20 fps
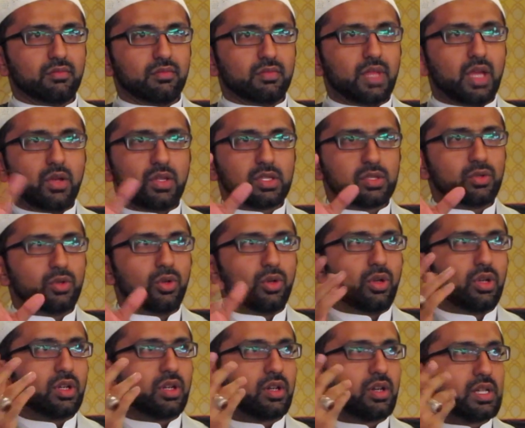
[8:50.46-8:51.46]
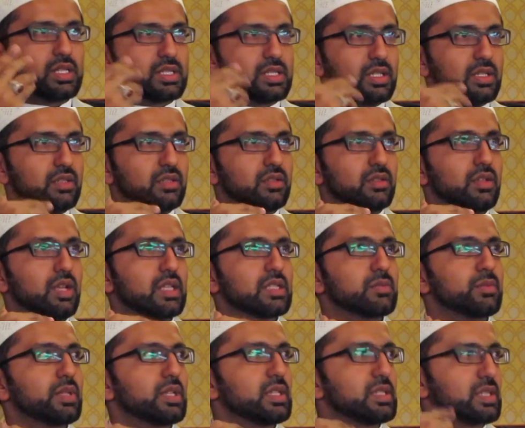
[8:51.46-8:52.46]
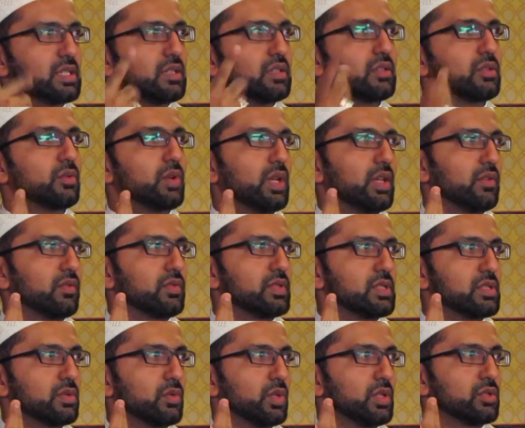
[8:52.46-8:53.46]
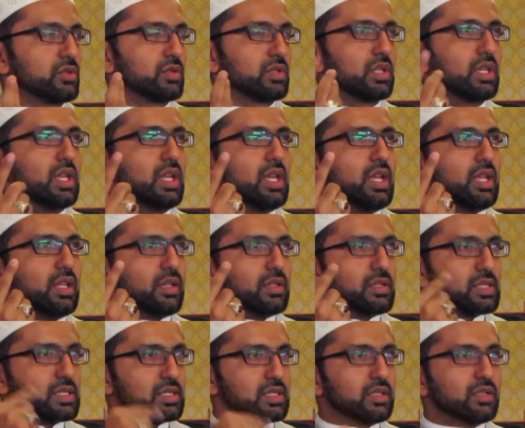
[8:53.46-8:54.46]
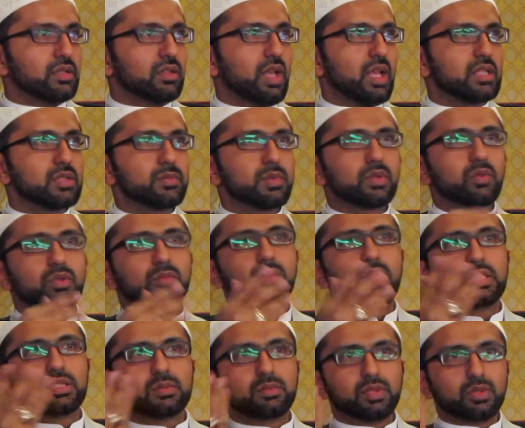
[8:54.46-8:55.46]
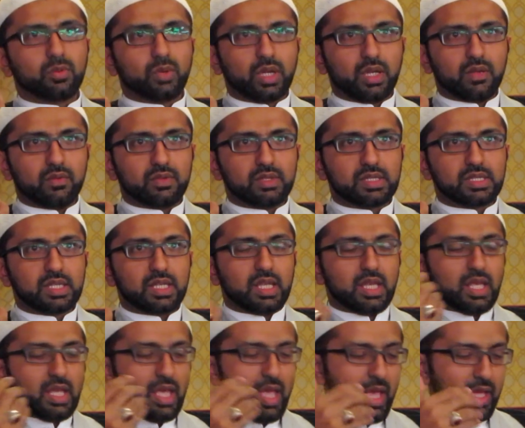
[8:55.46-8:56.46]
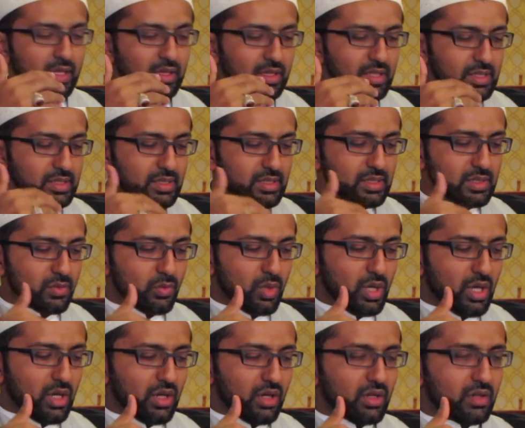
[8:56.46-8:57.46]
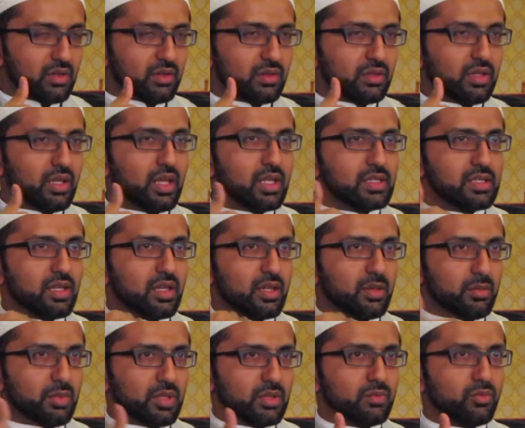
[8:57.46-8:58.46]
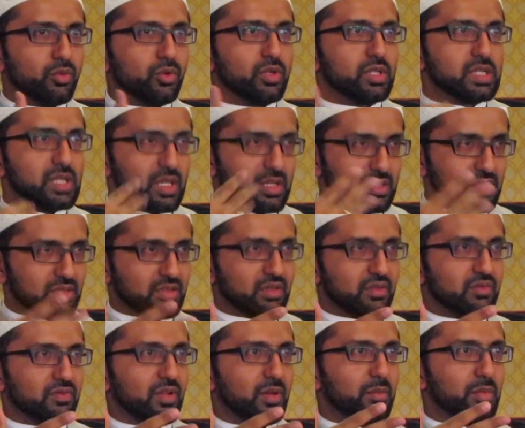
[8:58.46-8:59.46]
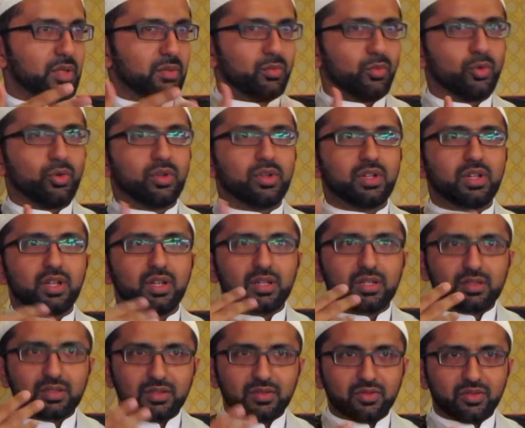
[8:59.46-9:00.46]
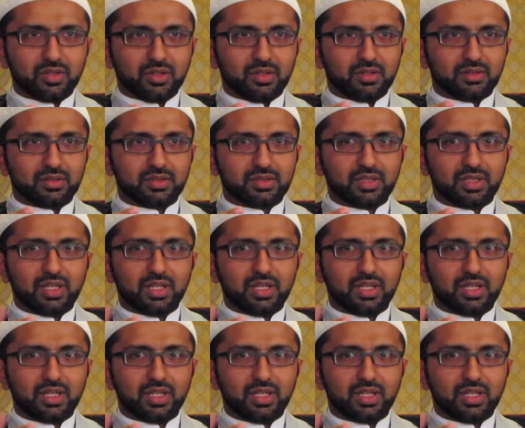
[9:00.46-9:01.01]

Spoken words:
Now it's no longer a single husband, single wife situation. It's a single husband with multiple wives. And this is where things get a bit more sensitive, a bit more difficult.